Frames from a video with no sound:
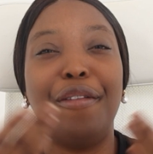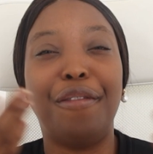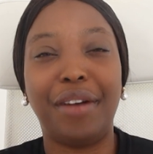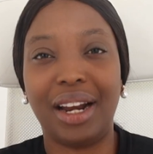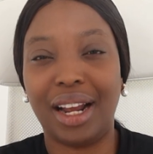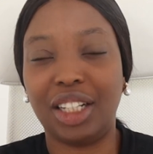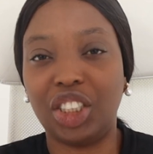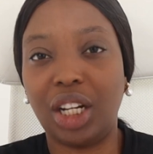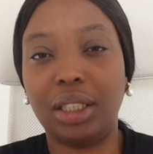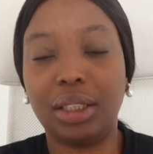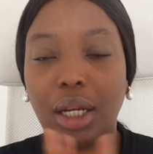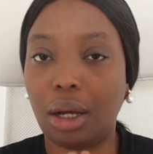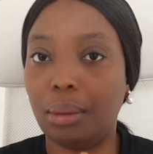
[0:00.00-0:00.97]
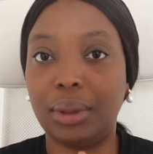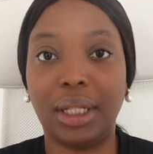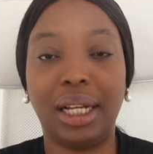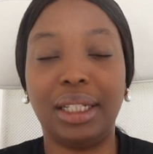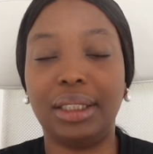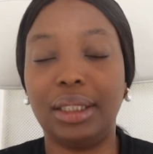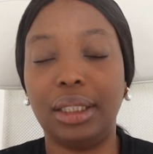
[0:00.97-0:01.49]
financial
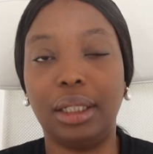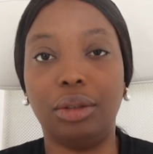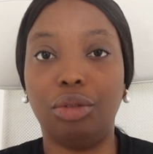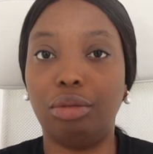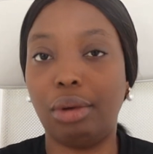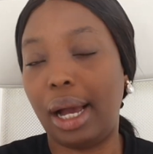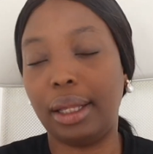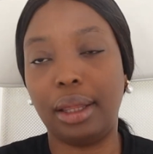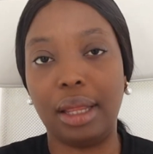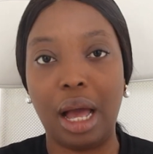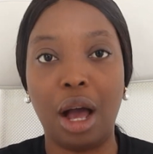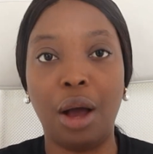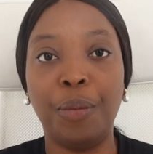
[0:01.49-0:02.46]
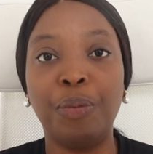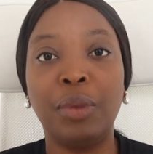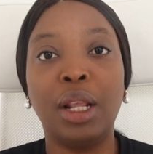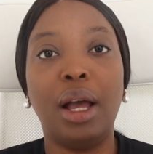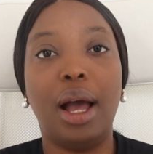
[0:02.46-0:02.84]
circumstances right now.